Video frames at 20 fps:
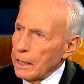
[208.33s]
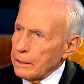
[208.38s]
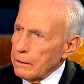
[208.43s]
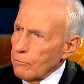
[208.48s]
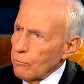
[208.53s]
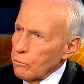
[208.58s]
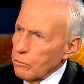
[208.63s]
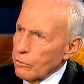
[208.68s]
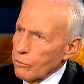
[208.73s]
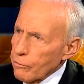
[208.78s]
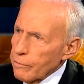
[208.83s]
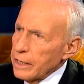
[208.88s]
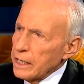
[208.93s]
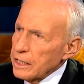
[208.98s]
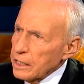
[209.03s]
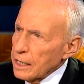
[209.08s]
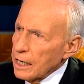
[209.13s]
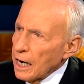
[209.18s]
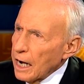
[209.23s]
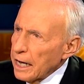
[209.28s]
But the
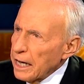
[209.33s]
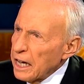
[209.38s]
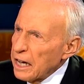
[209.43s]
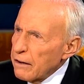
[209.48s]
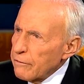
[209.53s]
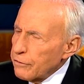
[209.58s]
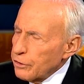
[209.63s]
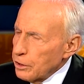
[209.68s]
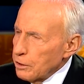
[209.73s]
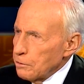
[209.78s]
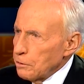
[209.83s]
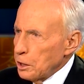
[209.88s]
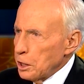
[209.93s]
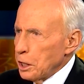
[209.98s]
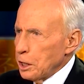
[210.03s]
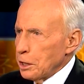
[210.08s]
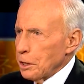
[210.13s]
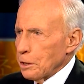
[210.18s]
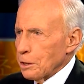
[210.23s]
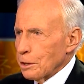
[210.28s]
reason I have
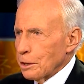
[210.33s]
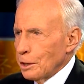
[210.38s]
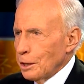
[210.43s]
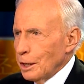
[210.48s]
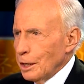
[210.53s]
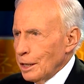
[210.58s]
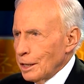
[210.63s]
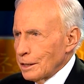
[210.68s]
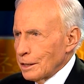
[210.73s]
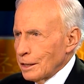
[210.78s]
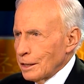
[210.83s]
you here